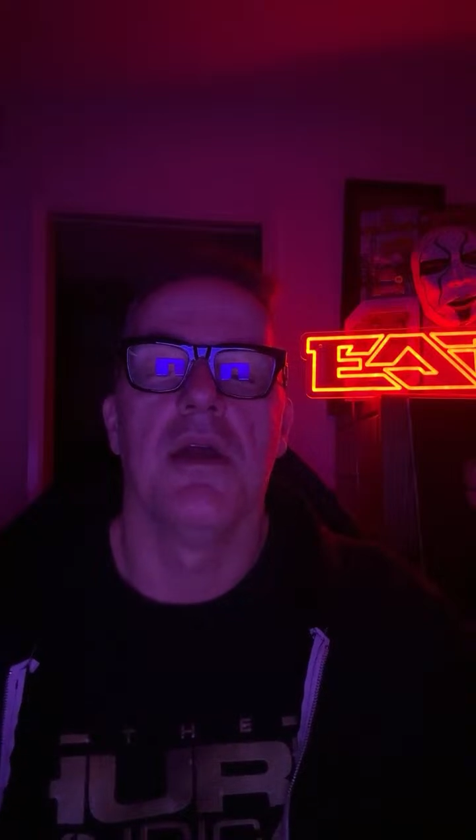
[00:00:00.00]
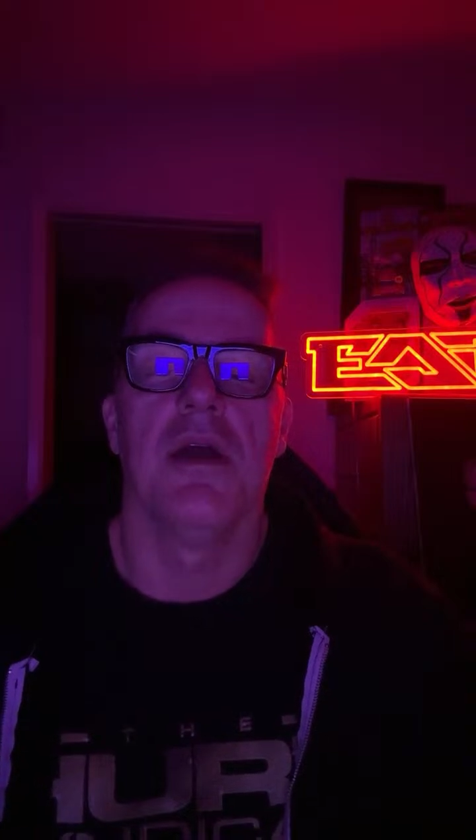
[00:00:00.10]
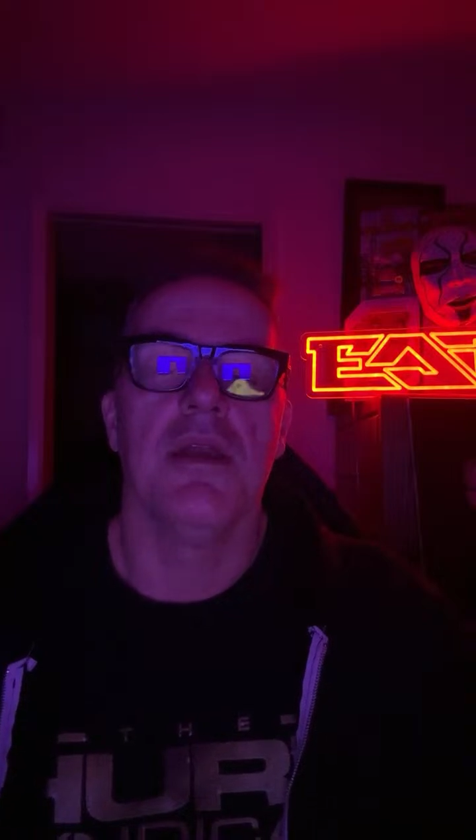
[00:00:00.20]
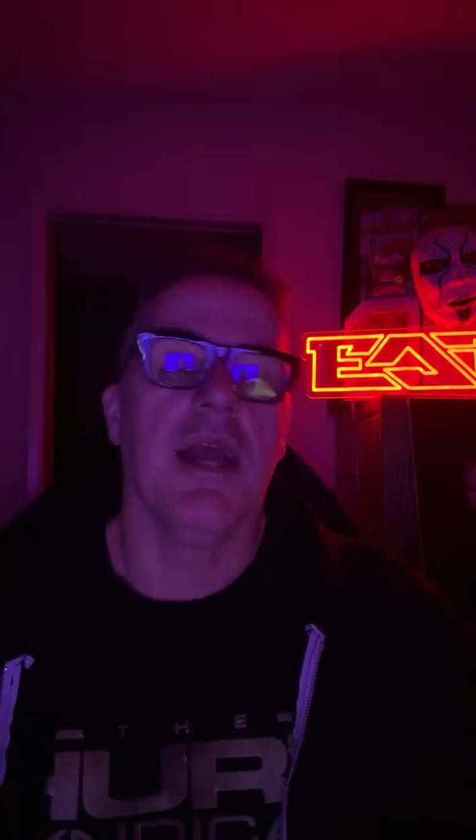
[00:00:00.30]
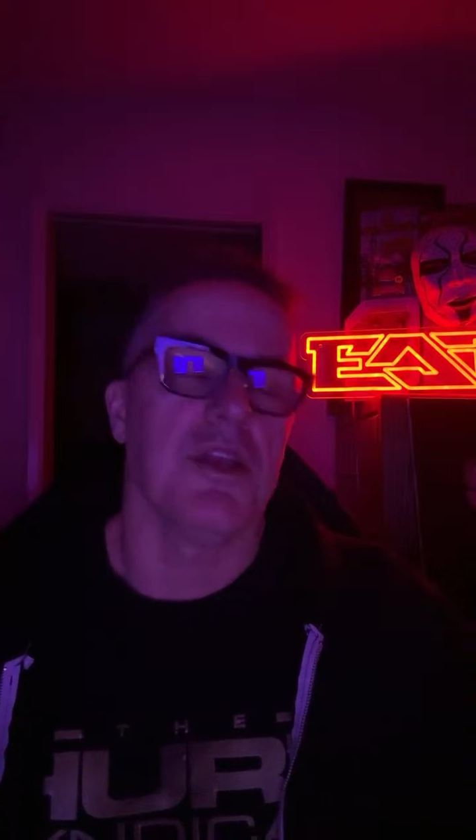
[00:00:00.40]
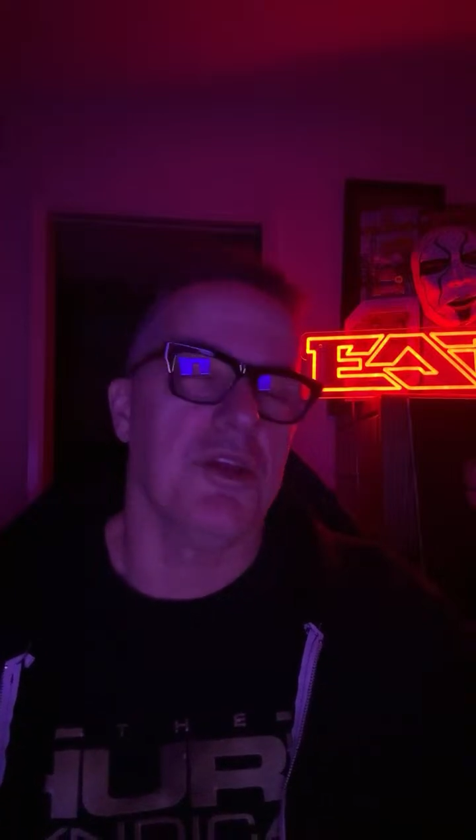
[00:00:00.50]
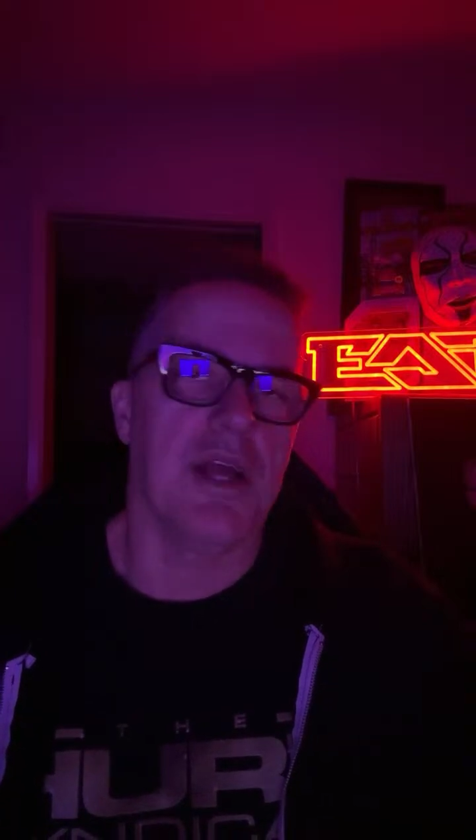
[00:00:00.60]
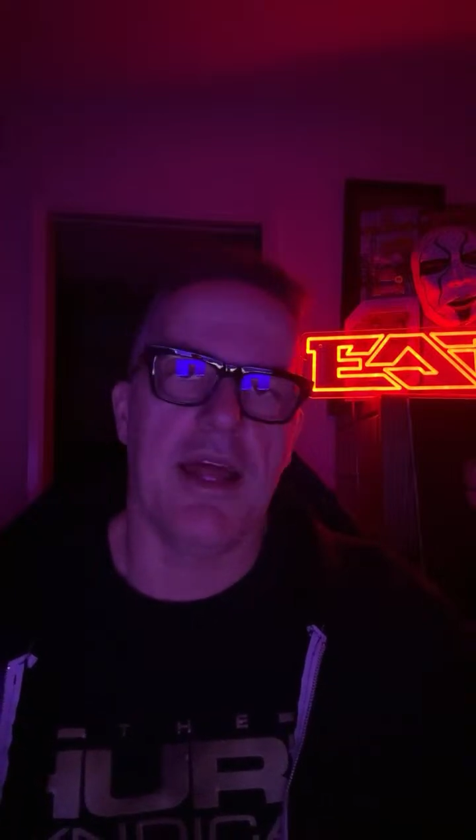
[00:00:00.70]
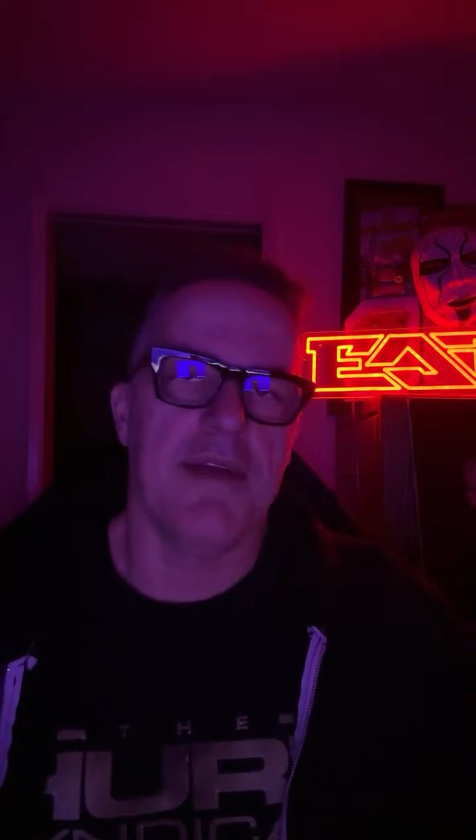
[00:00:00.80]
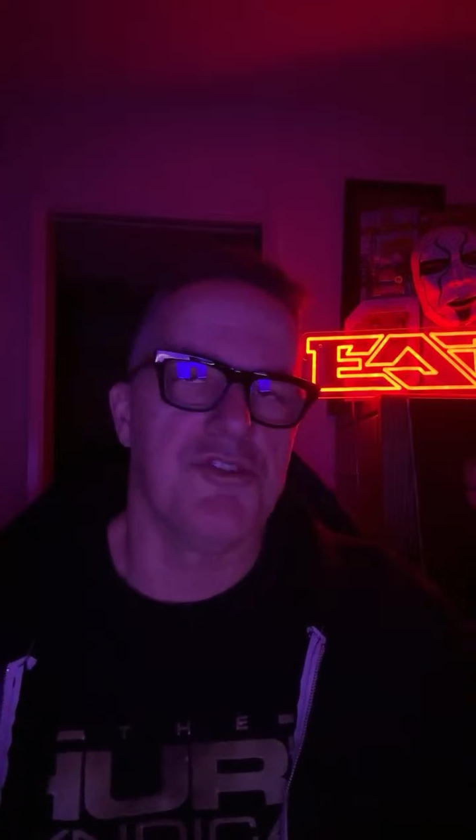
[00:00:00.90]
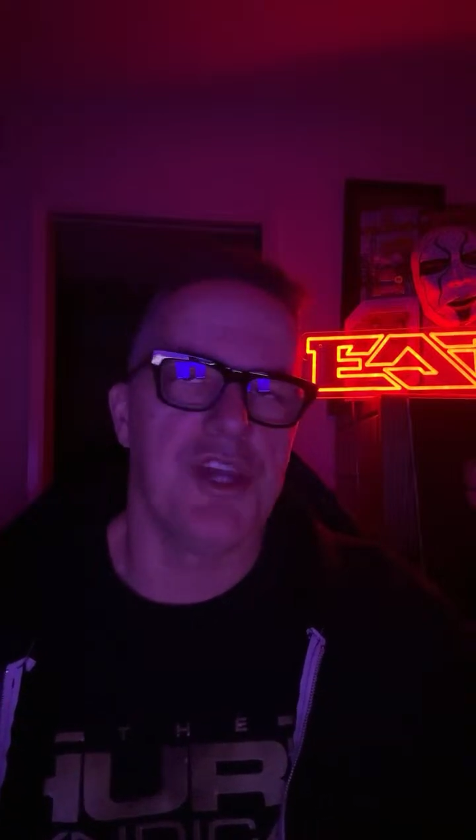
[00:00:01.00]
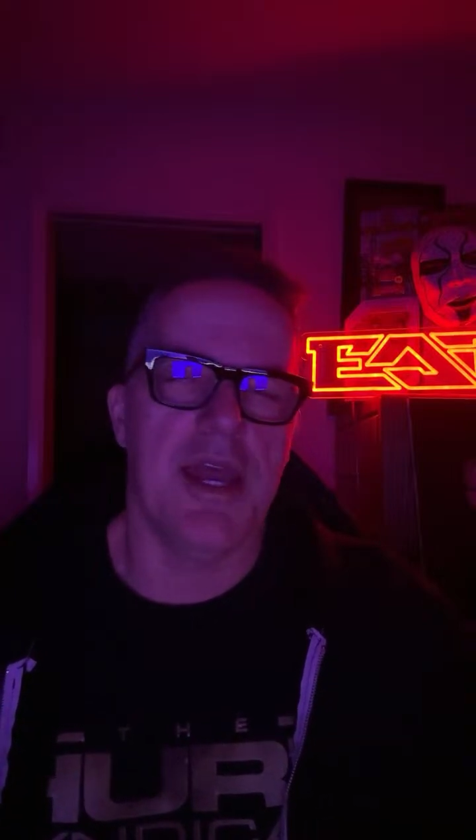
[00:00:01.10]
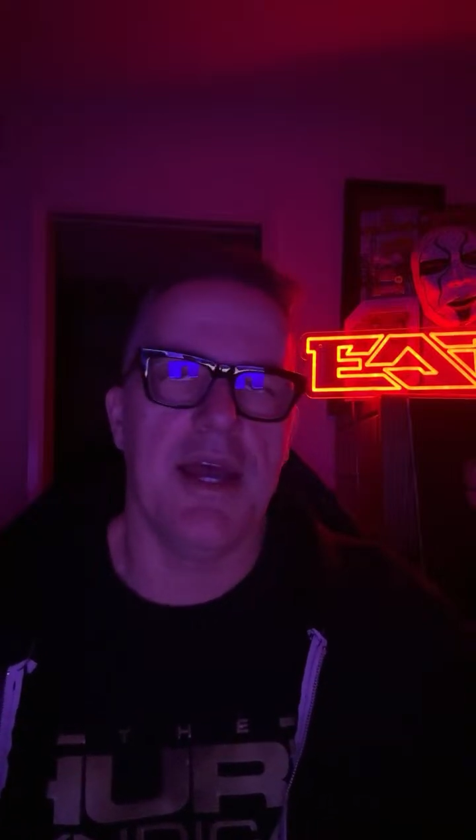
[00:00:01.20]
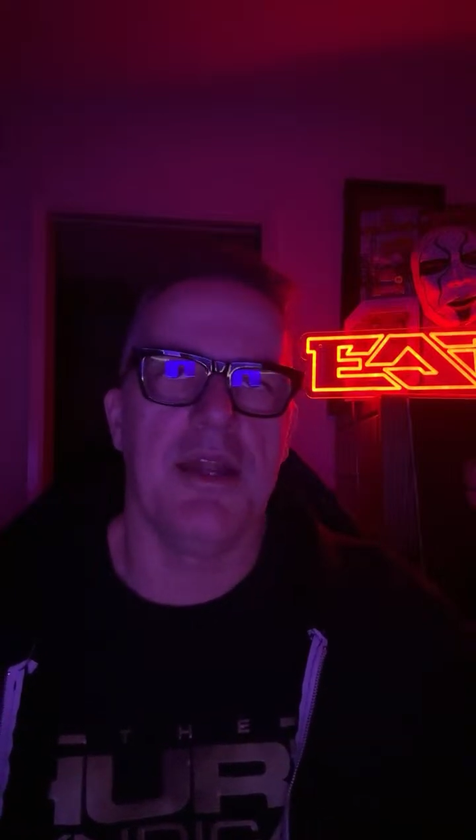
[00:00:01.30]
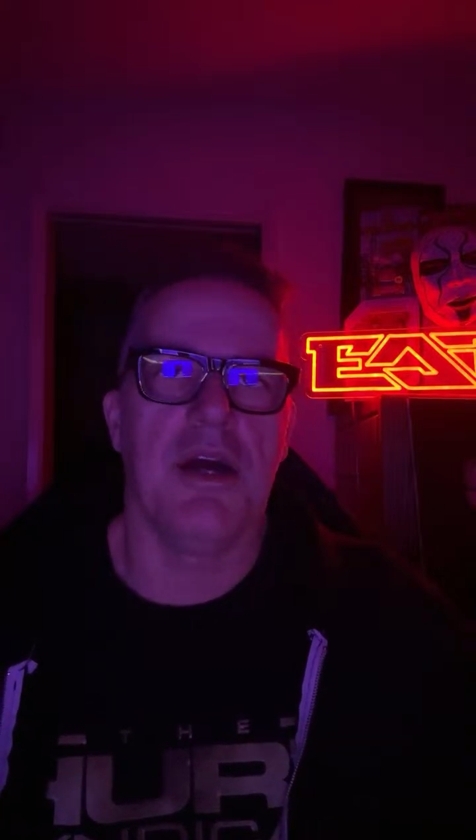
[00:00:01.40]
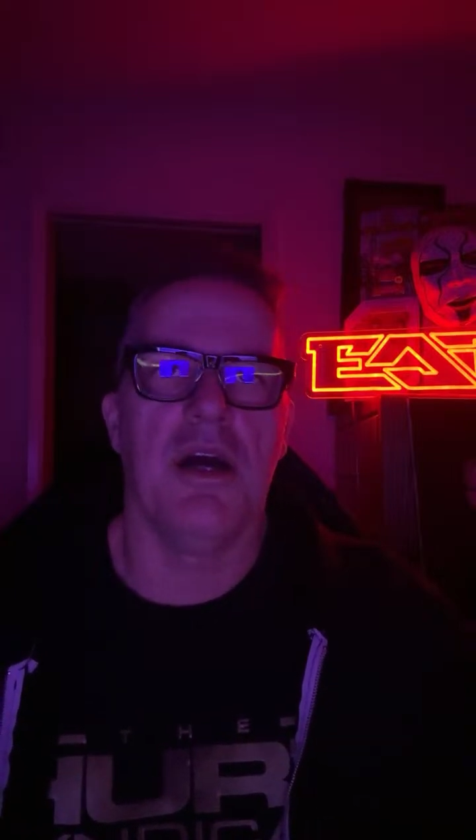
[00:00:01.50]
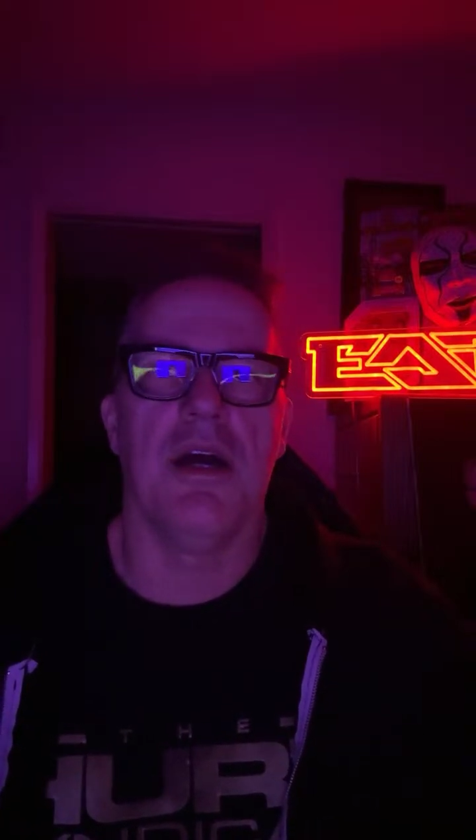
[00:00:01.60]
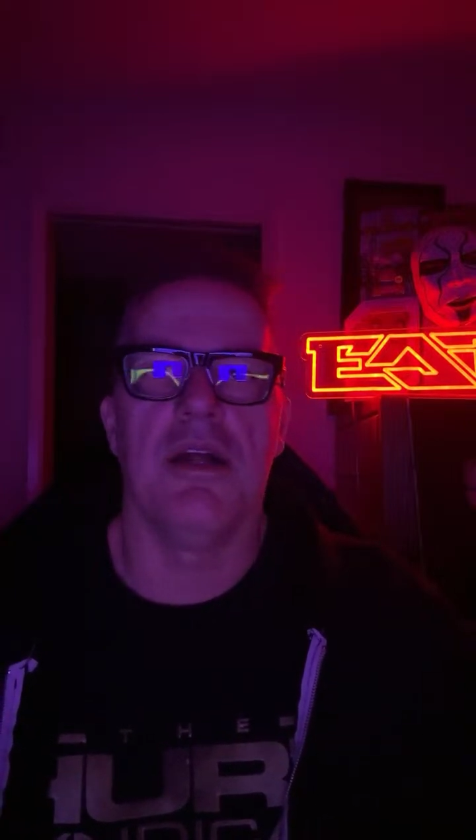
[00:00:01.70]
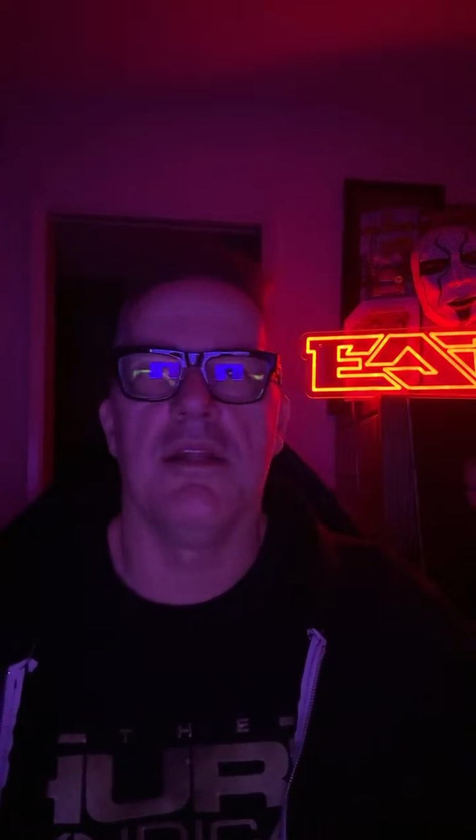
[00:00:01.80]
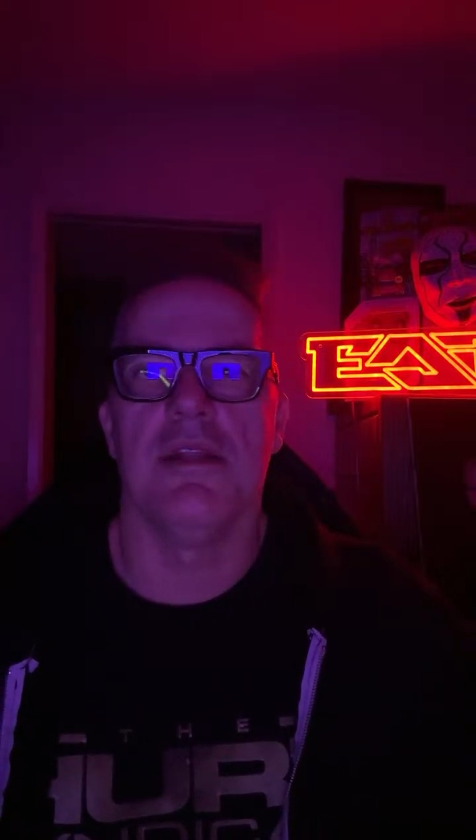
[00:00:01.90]
Yeah, you got to have Chad
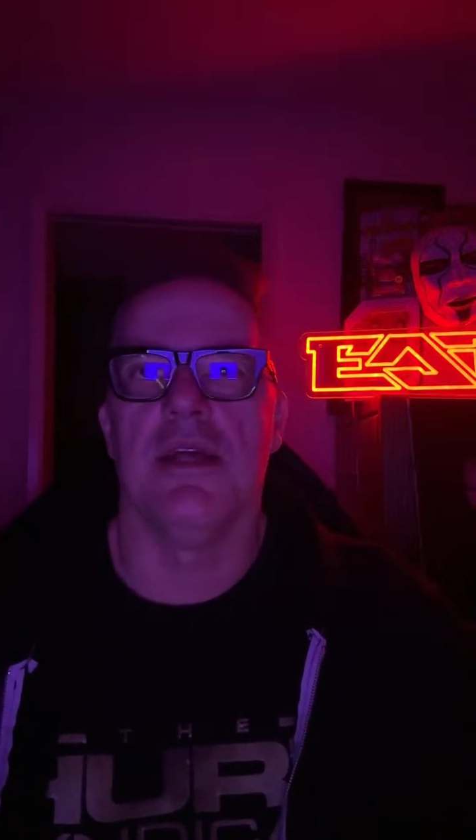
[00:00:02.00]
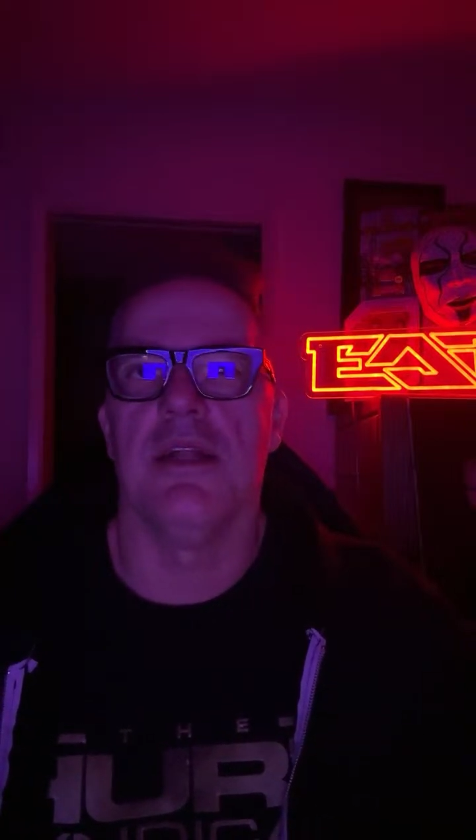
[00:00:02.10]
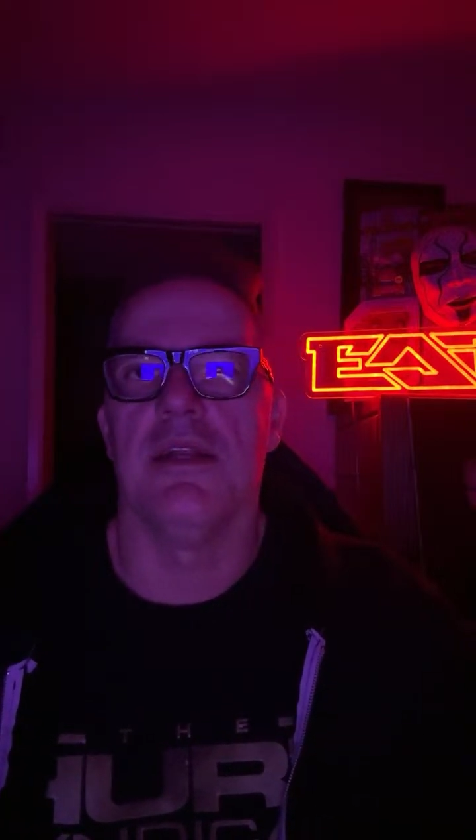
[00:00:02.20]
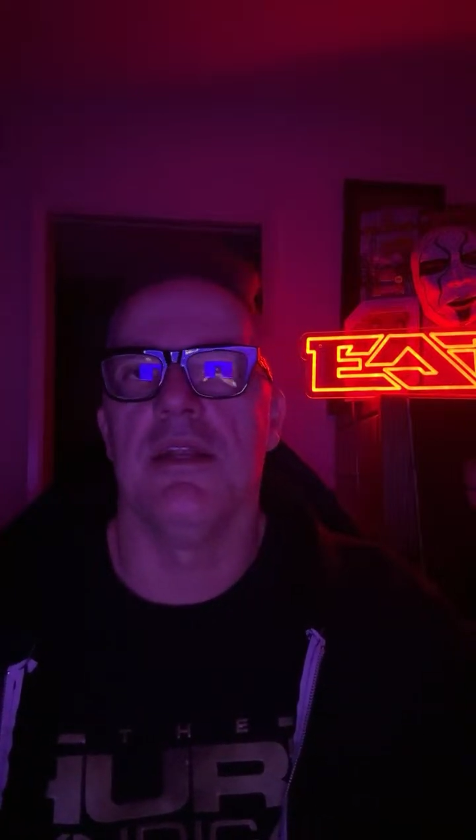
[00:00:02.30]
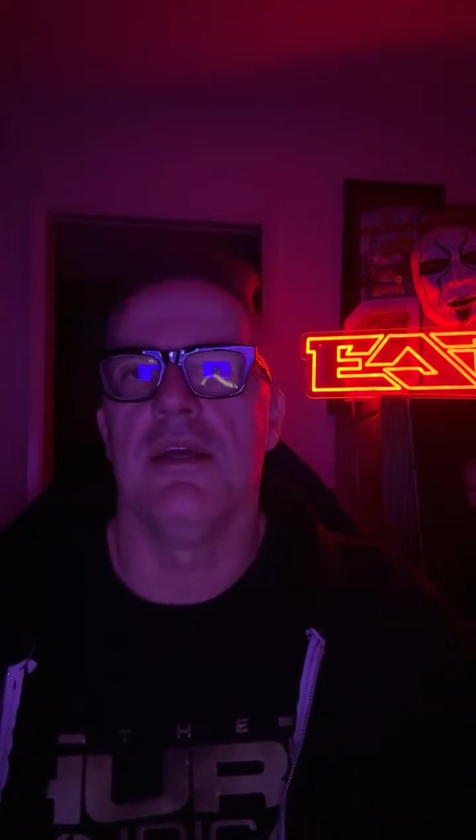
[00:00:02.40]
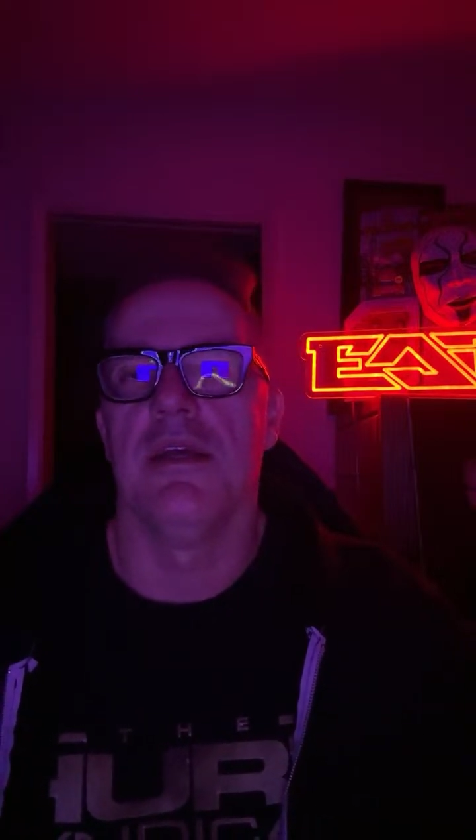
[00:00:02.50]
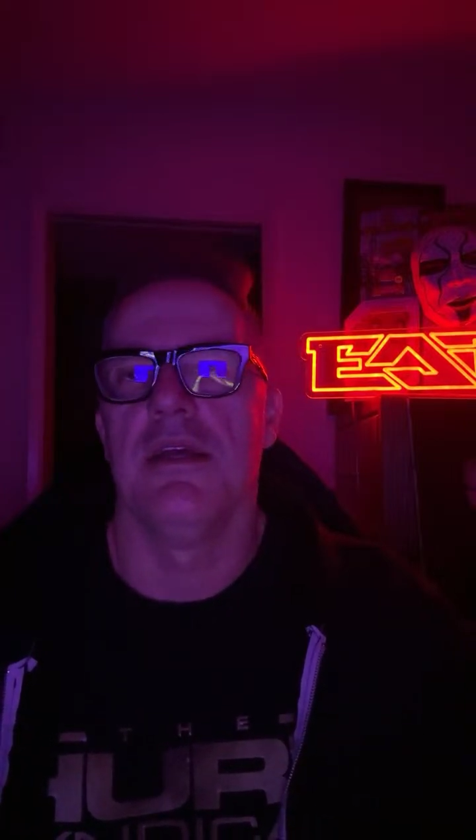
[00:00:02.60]
on, and then,